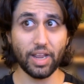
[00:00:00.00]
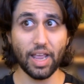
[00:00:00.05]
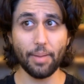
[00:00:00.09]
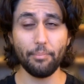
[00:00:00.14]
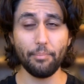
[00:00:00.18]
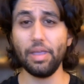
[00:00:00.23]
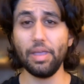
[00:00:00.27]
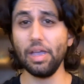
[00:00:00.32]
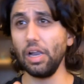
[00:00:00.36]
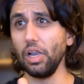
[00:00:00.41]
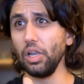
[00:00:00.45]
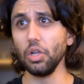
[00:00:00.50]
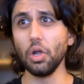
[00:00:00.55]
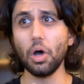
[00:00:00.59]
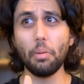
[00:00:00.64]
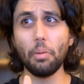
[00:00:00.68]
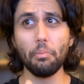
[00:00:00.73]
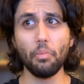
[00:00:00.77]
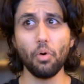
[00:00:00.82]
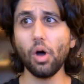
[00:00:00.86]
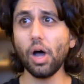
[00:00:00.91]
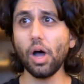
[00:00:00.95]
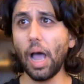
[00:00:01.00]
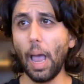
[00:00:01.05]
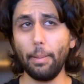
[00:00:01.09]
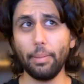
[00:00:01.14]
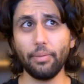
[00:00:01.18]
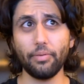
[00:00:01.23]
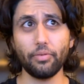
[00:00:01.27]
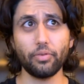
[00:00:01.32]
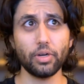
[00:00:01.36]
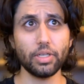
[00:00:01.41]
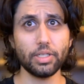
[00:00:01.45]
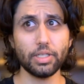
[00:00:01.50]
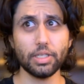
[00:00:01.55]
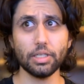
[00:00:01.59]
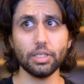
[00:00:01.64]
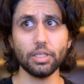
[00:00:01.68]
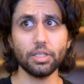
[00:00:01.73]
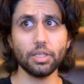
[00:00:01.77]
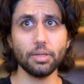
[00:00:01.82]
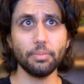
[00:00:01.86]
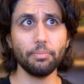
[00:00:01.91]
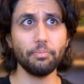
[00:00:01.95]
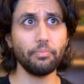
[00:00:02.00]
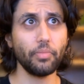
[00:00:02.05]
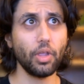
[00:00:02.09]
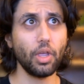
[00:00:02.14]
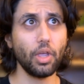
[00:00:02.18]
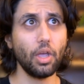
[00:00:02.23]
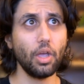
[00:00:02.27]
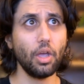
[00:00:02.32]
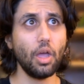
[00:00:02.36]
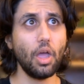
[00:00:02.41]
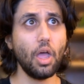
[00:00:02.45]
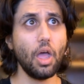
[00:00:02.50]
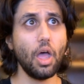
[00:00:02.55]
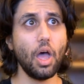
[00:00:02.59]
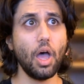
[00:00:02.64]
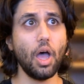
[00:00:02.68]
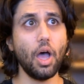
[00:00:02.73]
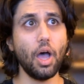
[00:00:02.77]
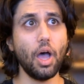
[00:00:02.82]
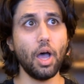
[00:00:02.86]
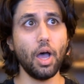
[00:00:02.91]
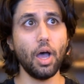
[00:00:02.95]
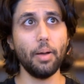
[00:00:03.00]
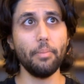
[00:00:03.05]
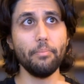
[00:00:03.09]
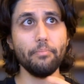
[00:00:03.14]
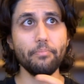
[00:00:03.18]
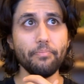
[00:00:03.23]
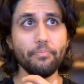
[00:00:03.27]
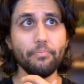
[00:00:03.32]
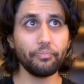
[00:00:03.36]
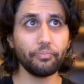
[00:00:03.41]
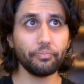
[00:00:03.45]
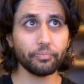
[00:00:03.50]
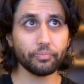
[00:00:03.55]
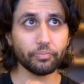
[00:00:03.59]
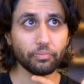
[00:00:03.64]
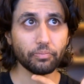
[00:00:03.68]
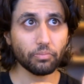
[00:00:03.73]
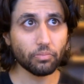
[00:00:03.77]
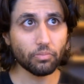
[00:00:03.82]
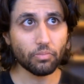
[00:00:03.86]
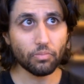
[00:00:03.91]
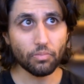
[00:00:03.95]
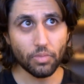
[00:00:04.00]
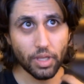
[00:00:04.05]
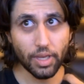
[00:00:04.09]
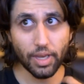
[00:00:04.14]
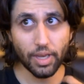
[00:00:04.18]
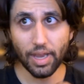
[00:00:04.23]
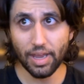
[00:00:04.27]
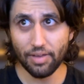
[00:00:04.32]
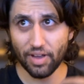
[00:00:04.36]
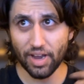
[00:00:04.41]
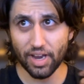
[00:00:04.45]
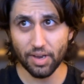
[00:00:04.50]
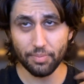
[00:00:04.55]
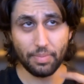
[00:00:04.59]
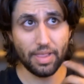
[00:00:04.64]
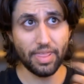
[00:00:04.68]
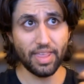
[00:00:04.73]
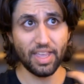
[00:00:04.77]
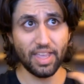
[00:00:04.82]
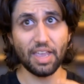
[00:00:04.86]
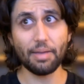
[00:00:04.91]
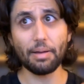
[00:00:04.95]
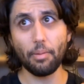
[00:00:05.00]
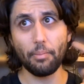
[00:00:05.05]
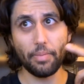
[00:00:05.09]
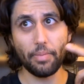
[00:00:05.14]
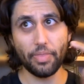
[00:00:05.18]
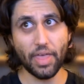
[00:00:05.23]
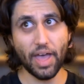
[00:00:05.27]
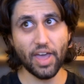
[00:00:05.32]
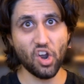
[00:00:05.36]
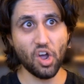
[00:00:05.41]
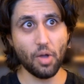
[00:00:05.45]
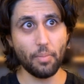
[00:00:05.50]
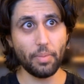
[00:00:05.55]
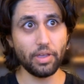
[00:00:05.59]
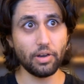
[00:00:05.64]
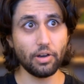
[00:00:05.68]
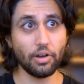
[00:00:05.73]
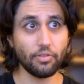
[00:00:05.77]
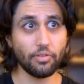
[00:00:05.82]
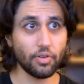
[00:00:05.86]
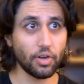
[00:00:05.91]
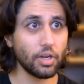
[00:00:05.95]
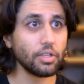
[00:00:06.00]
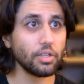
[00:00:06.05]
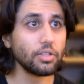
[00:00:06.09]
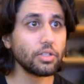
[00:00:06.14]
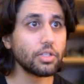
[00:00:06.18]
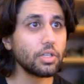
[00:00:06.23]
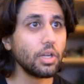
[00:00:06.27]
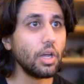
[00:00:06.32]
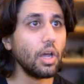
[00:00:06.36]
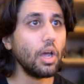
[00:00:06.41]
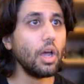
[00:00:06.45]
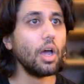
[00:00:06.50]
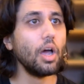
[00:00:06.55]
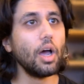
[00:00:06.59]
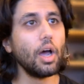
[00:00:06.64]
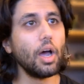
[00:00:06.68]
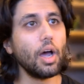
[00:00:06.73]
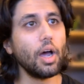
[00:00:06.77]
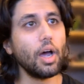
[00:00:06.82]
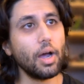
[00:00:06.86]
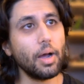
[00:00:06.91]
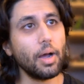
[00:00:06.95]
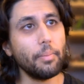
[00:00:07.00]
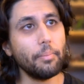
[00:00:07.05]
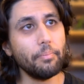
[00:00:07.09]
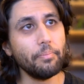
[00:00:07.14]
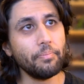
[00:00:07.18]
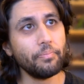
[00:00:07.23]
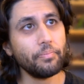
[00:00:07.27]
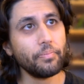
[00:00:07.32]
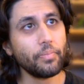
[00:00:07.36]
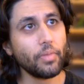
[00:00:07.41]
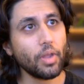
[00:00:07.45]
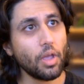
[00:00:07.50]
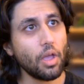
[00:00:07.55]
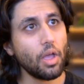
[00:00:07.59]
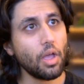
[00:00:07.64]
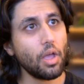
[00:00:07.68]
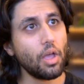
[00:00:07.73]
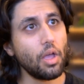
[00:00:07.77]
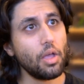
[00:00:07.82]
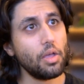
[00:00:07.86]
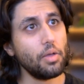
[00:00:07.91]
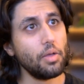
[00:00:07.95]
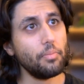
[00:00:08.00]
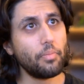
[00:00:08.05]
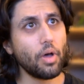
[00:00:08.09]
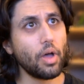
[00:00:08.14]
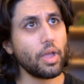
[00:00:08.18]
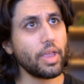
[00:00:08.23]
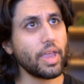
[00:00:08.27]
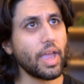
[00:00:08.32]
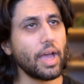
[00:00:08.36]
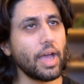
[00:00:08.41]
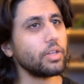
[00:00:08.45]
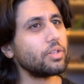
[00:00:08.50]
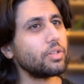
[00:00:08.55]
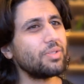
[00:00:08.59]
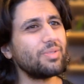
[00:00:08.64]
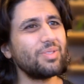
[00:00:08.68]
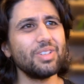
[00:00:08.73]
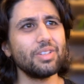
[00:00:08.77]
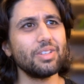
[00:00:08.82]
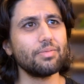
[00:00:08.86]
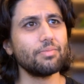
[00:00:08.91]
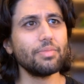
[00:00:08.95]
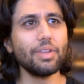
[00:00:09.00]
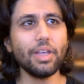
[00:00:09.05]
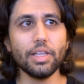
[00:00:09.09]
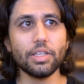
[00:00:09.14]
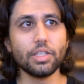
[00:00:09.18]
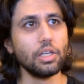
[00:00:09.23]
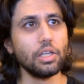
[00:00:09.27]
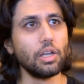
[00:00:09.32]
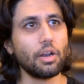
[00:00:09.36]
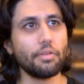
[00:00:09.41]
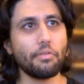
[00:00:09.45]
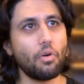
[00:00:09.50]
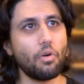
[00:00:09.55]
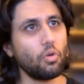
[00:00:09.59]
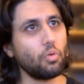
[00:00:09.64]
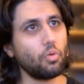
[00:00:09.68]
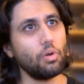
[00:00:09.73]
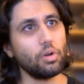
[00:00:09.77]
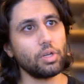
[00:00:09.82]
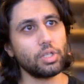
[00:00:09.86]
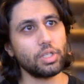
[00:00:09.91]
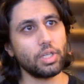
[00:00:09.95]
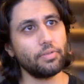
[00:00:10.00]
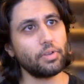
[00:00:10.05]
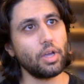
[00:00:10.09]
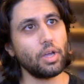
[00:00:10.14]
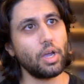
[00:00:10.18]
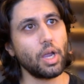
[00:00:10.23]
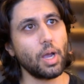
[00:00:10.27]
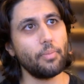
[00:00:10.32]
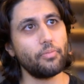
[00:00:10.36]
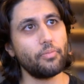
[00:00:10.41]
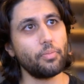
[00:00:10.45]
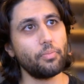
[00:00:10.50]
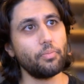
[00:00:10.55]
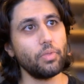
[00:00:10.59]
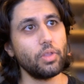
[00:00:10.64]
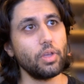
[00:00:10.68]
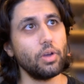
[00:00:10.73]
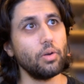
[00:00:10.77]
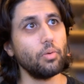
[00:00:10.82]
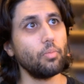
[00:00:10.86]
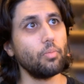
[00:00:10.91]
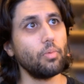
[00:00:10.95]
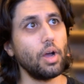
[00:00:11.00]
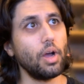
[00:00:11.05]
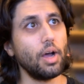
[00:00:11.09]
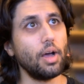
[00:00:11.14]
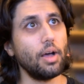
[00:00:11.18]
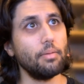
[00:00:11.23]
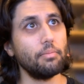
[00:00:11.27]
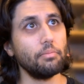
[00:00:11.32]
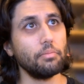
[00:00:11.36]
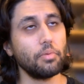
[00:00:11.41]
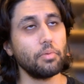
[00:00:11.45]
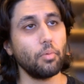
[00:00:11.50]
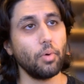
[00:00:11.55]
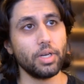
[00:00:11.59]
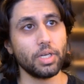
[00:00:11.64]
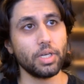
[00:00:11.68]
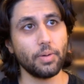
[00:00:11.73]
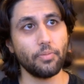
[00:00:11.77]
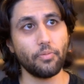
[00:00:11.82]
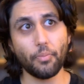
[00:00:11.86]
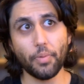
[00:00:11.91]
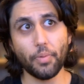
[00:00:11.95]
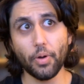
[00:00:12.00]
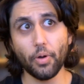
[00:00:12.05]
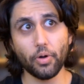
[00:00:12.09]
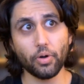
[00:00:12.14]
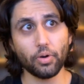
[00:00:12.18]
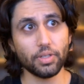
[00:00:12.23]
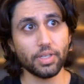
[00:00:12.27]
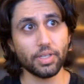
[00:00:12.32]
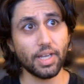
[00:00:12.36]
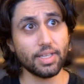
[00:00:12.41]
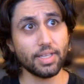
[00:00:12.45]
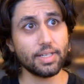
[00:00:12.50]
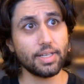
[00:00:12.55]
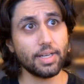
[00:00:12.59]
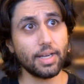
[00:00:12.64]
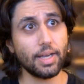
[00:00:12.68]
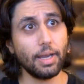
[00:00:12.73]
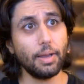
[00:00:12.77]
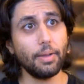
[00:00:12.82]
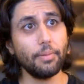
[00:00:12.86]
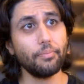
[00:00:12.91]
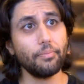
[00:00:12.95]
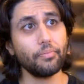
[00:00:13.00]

get me a lot more hyped for a system. Um, if I could be thinking about that army in advance. Um, but yes, just it's a lot of more stuff going up that um, went up for pre-order on Saturday.